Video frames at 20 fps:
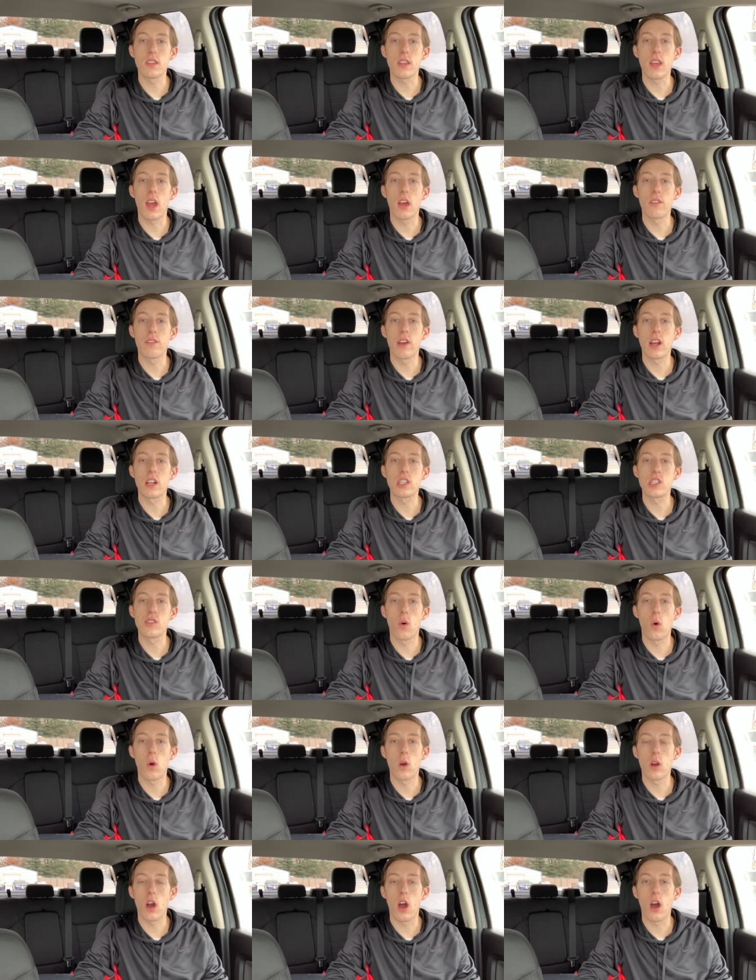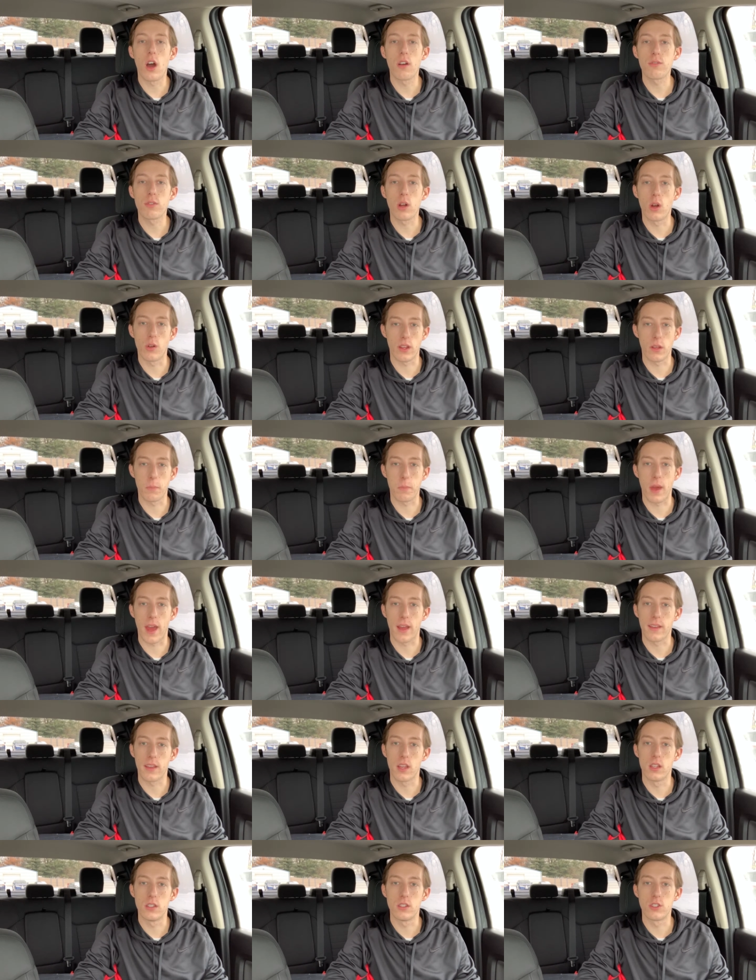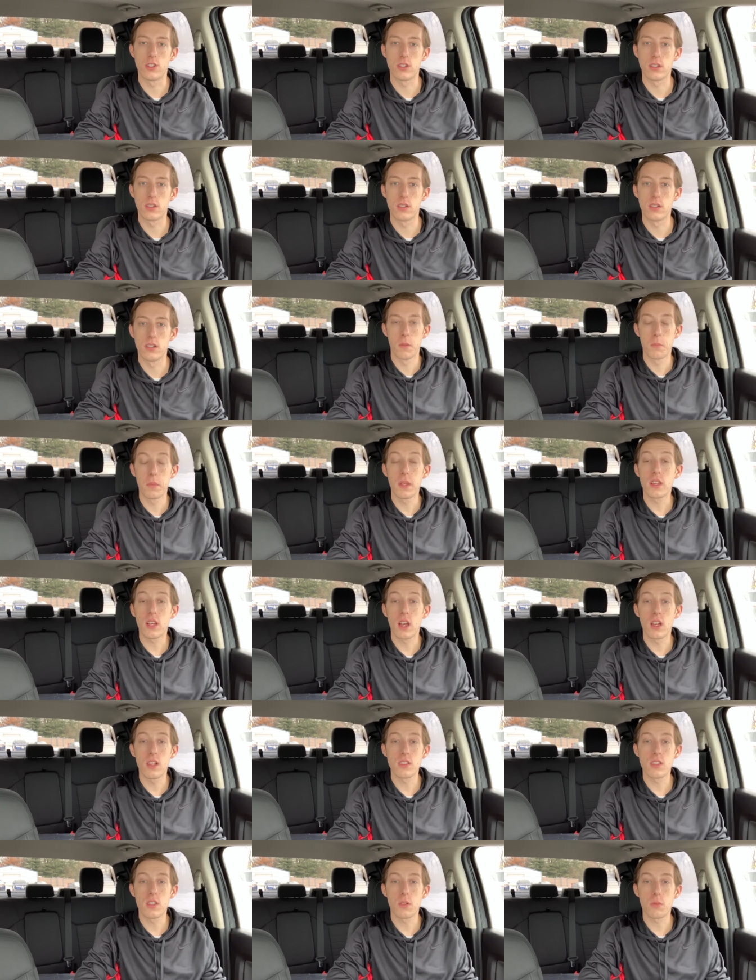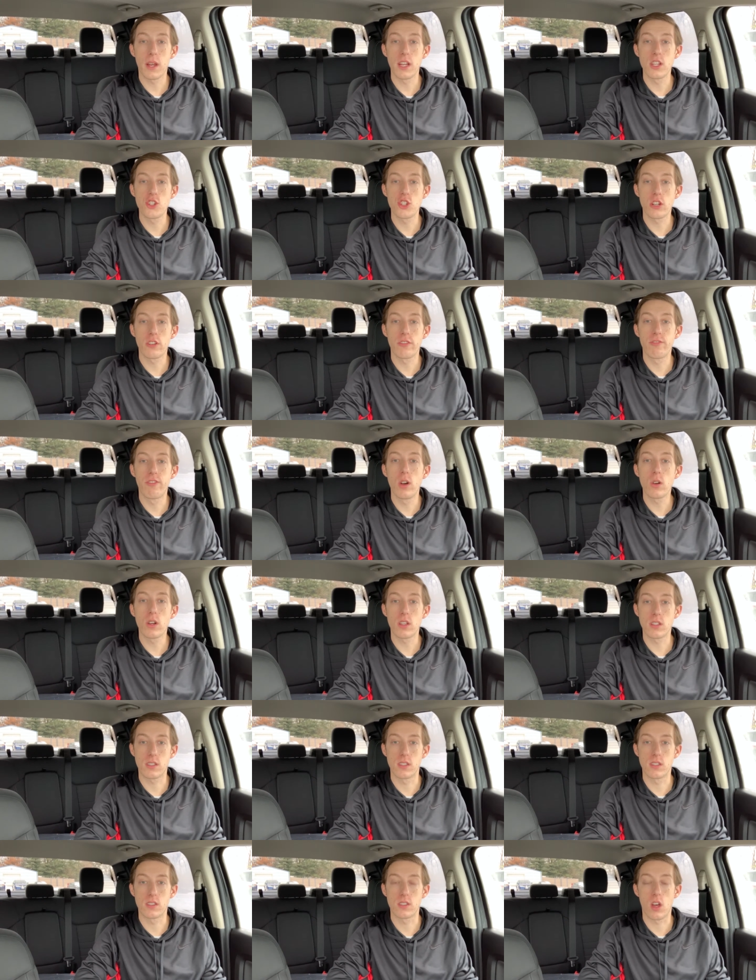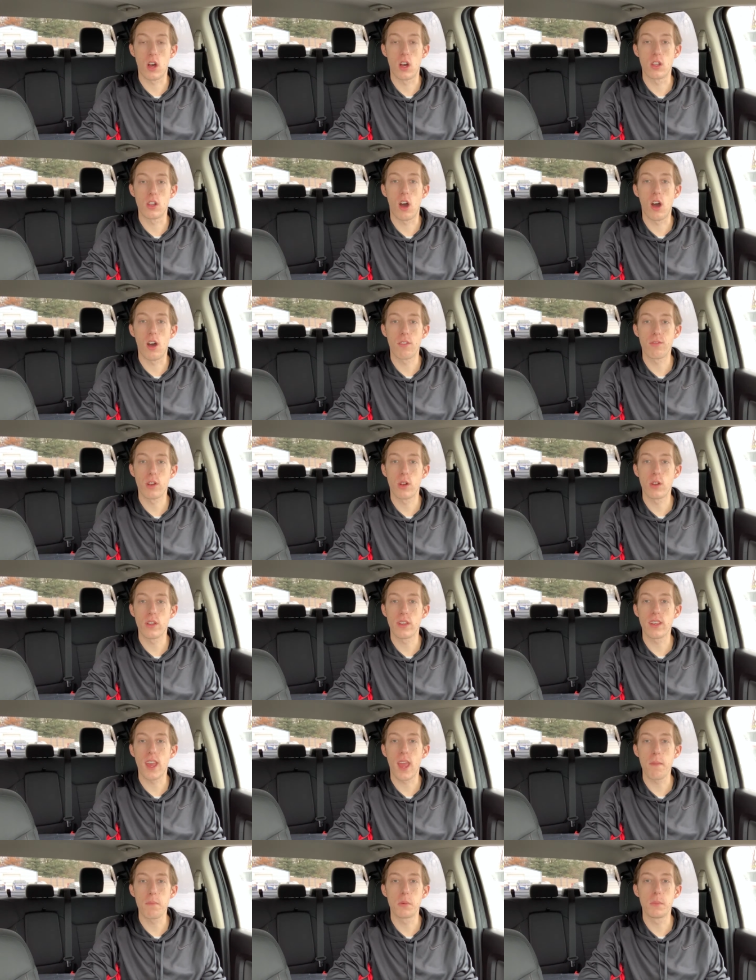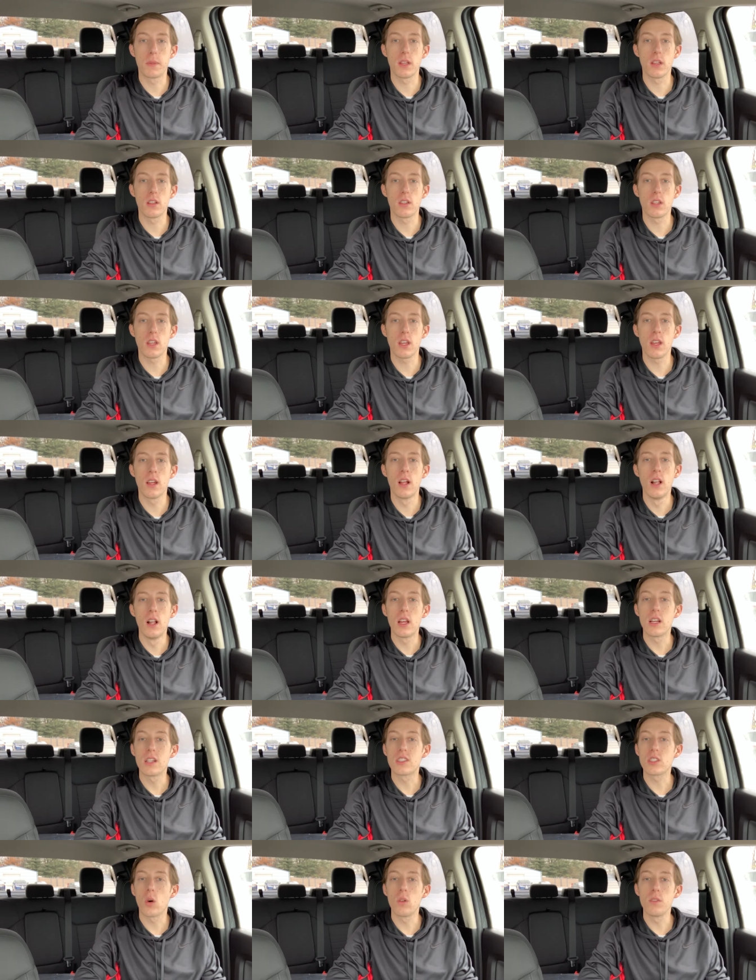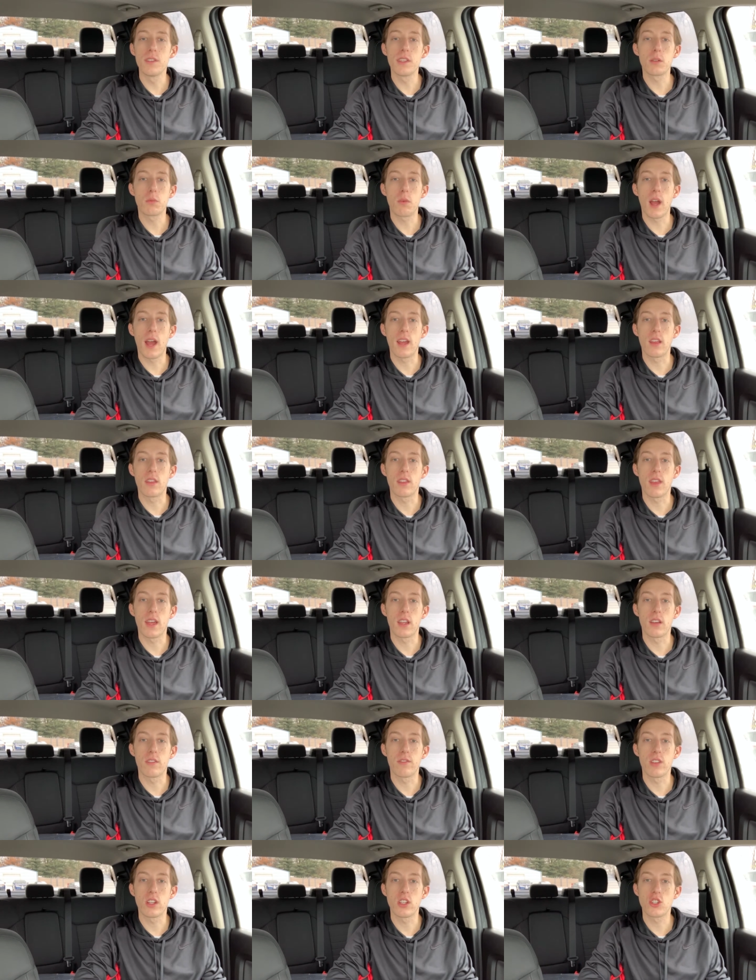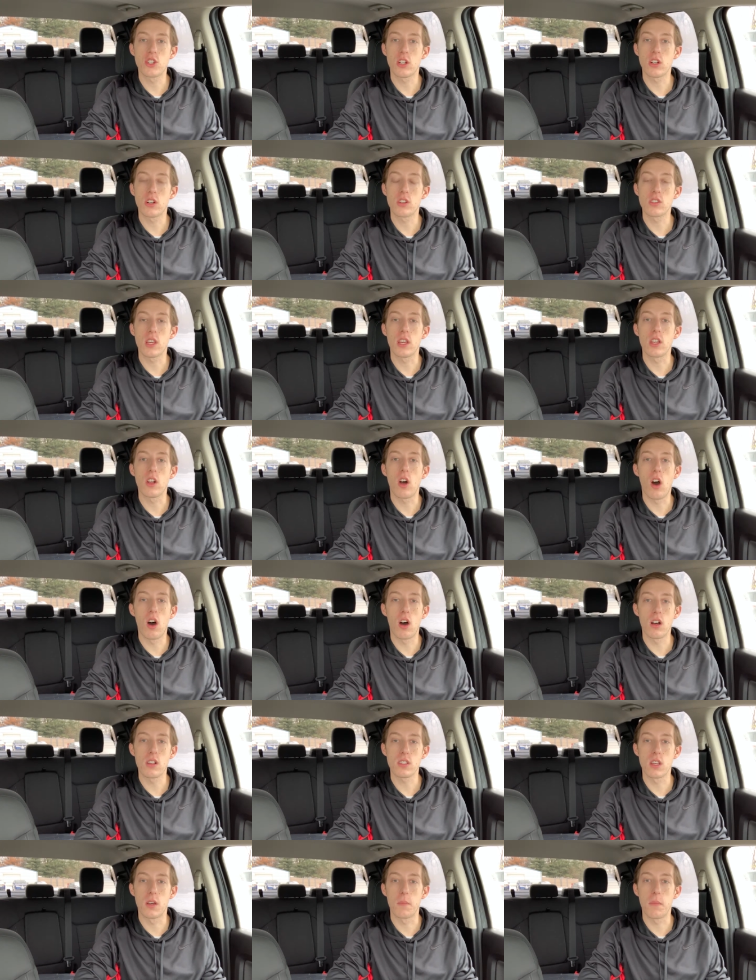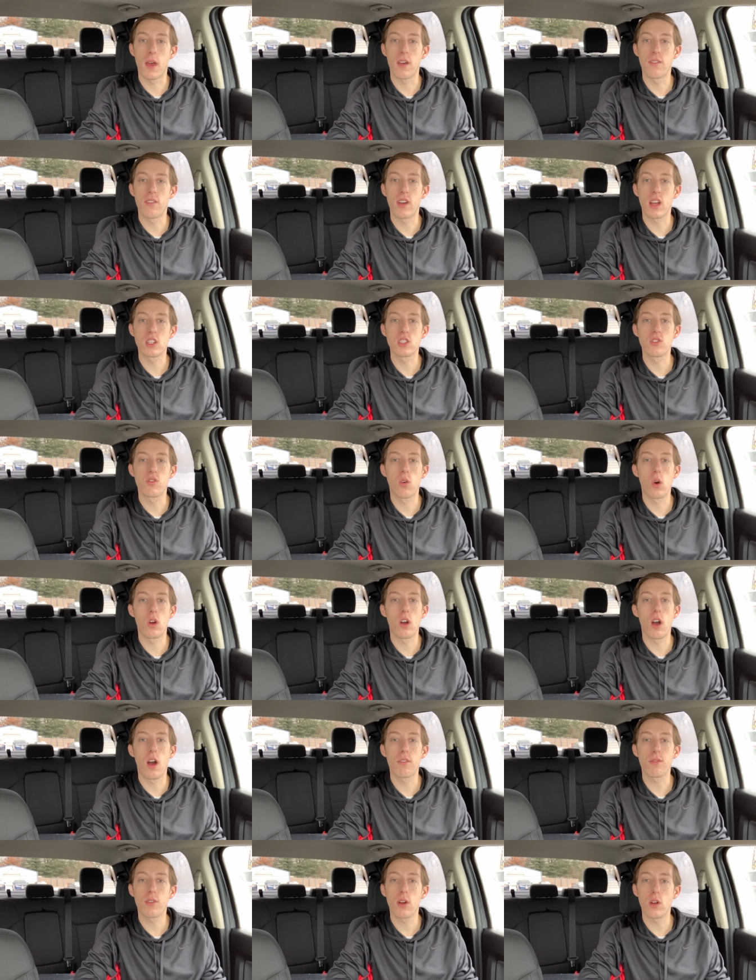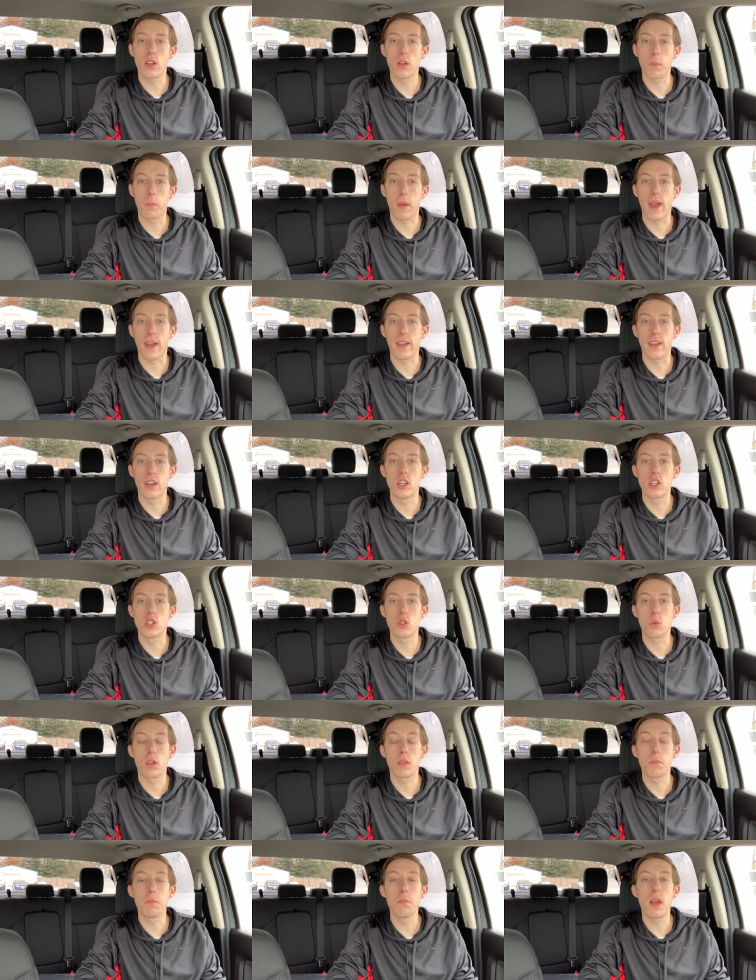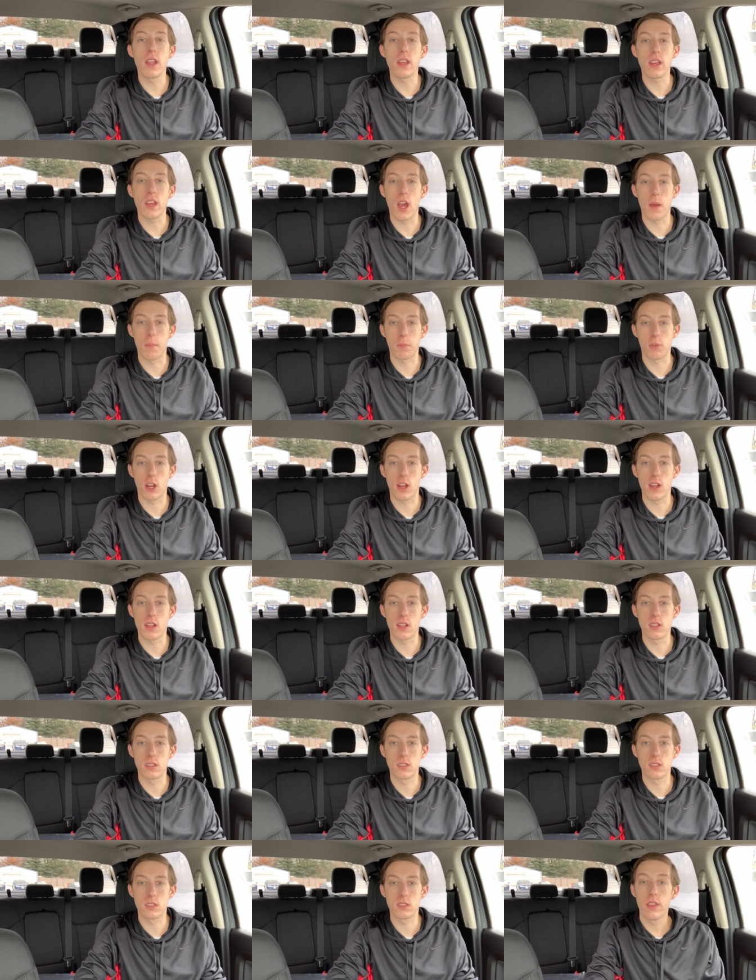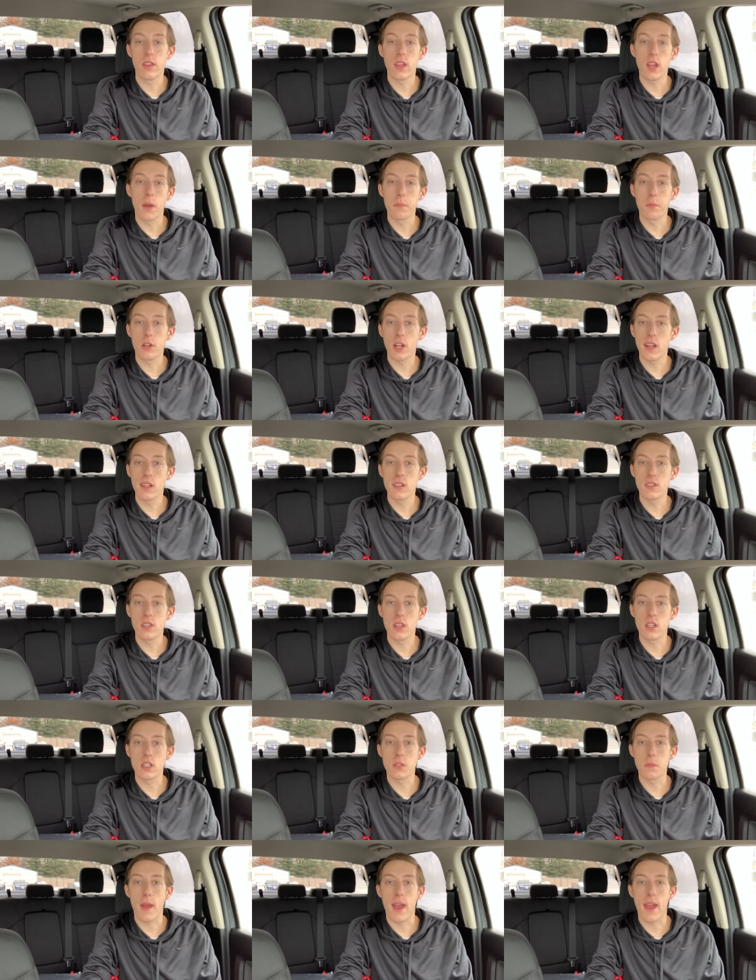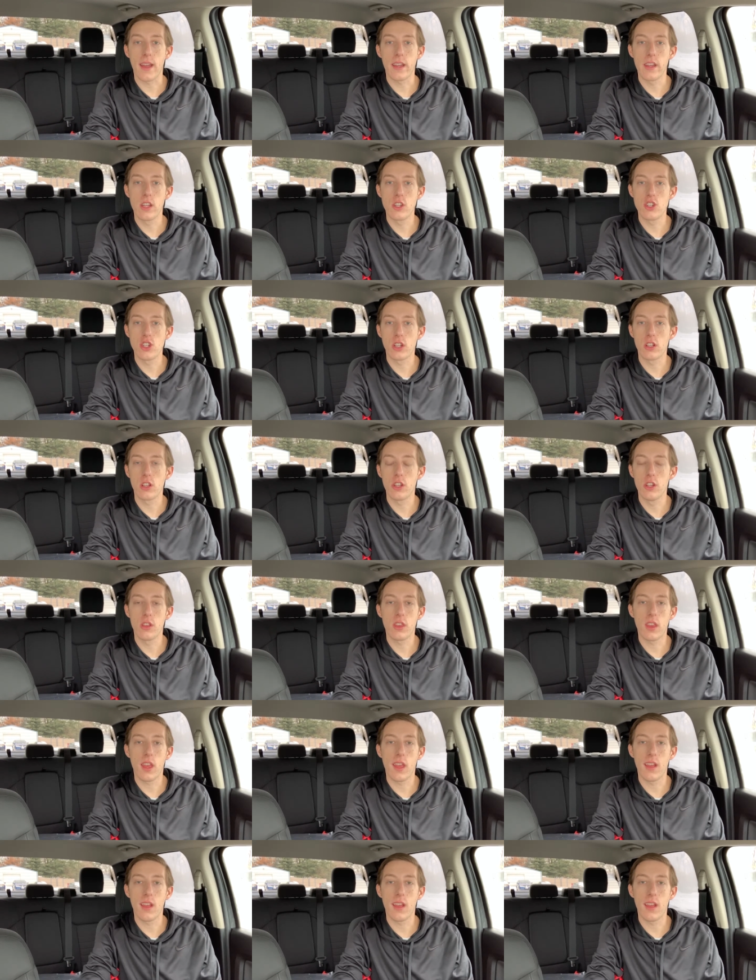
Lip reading: the FX4 off-roading package. Because the Ranger focuses on off-roading capability, it's only right that it features an awesome FX4 off-roading package with many upgrades. The upgrades in this package include